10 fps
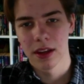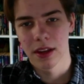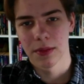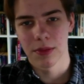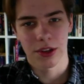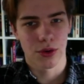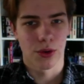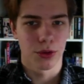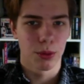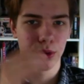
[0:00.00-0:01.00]
brings a whole
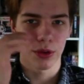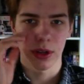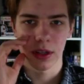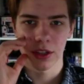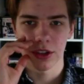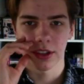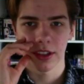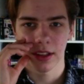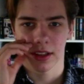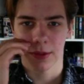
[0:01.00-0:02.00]
new mood, and
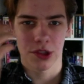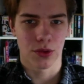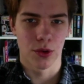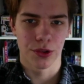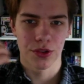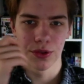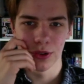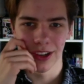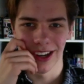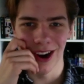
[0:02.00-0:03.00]
I'm just old school,
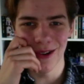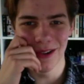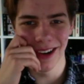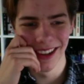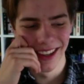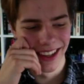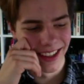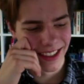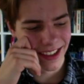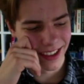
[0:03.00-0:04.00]
you know.
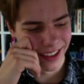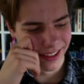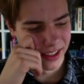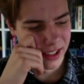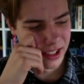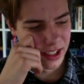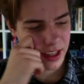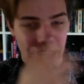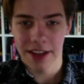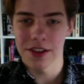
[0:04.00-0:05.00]
So
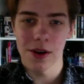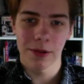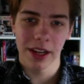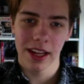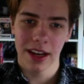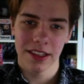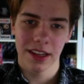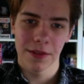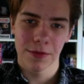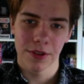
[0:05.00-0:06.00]
yeah, that's all I really gotta
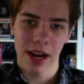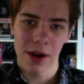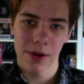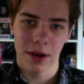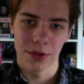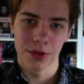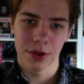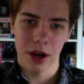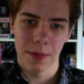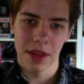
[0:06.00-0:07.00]
say for now. I'll do an
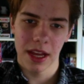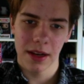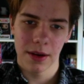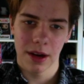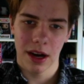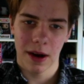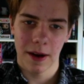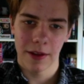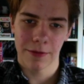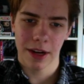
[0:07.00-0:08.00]
update
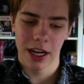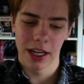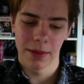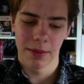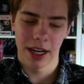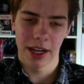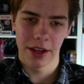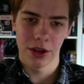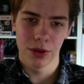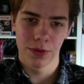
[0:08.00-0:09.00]
if I buy
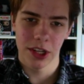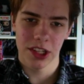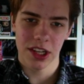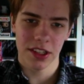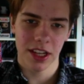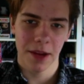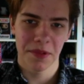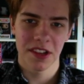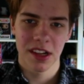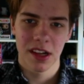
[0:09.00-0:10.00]
new VHS
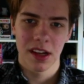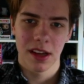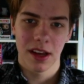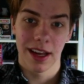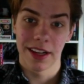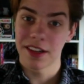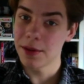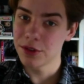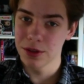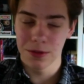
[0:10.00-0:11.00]
tapes anytime
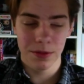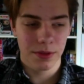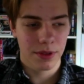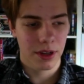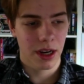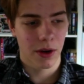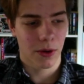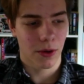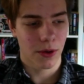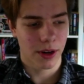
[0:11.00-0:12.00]
soon,
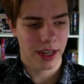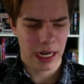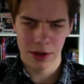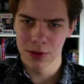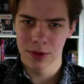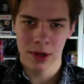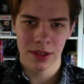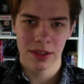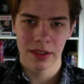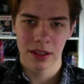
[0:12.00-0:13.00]
or get new
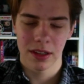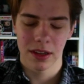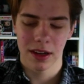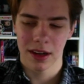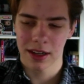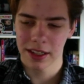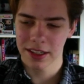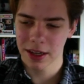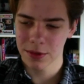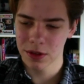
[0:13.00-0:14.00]
ones
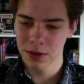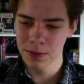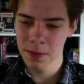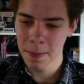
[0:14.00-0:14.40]
anytime soon.